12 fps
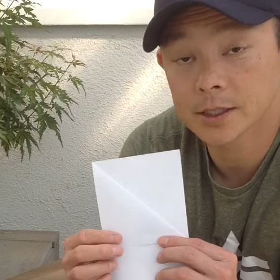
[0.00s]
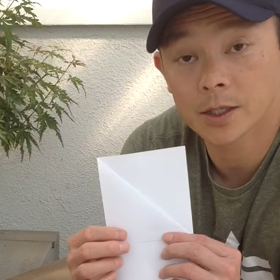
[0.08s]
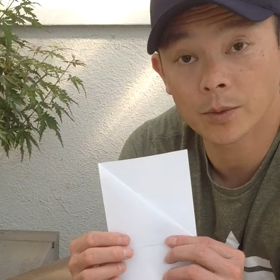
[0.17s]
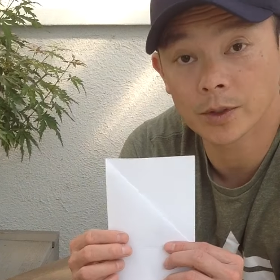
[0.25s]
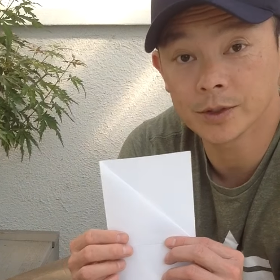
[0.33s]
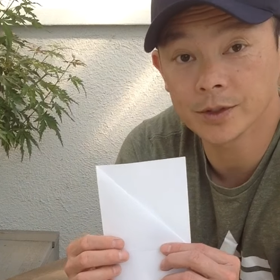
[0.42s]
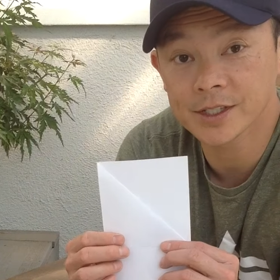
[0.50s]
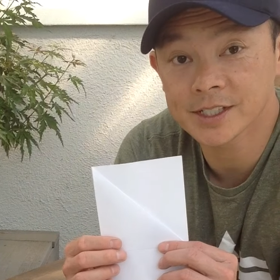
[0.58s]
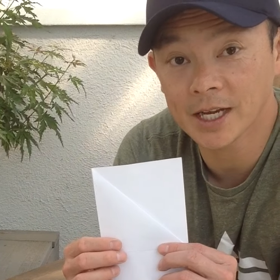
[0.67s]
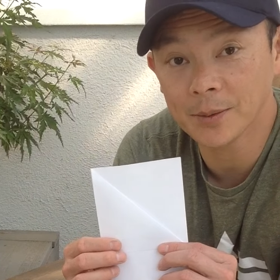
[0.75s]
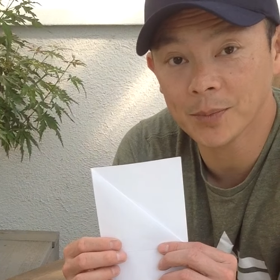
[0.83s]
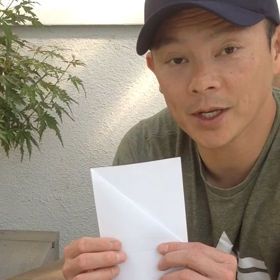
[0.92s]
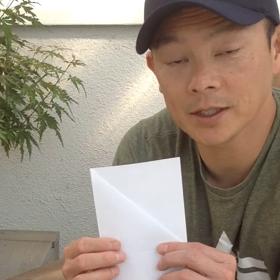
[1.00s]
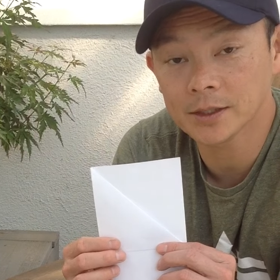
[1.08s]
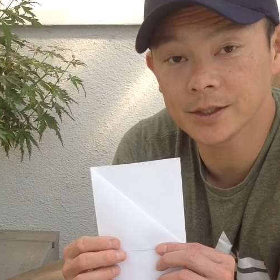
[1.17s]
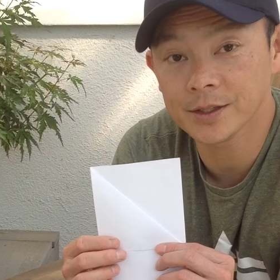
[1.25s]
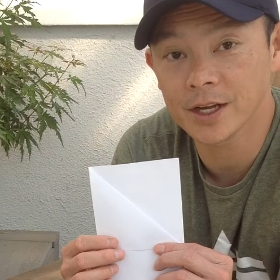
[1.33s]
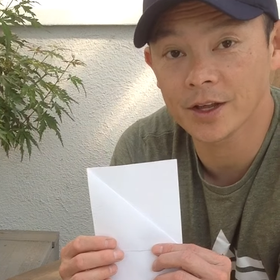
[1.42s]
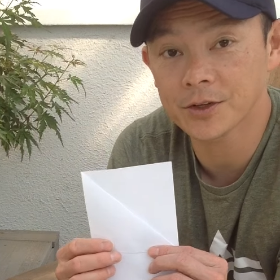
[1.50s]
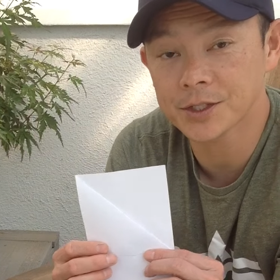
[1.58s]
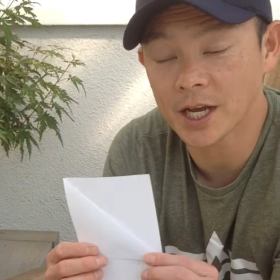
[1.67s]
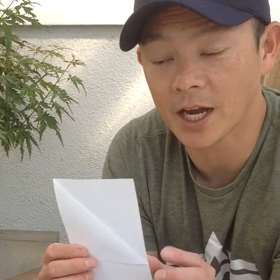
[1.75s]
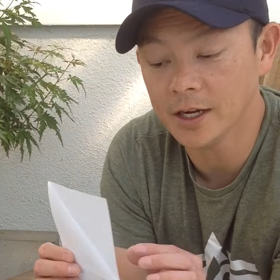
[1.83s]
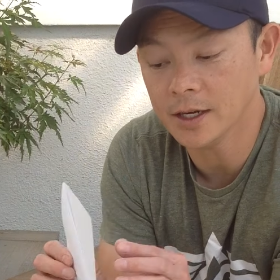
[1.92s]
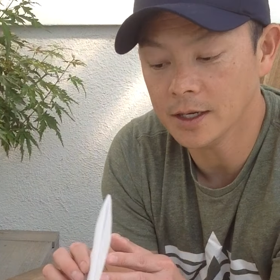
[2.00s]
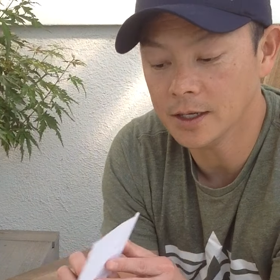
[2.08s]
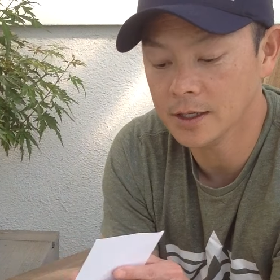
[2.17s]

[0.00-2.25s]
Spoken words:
So we'll do the same thing to the other side.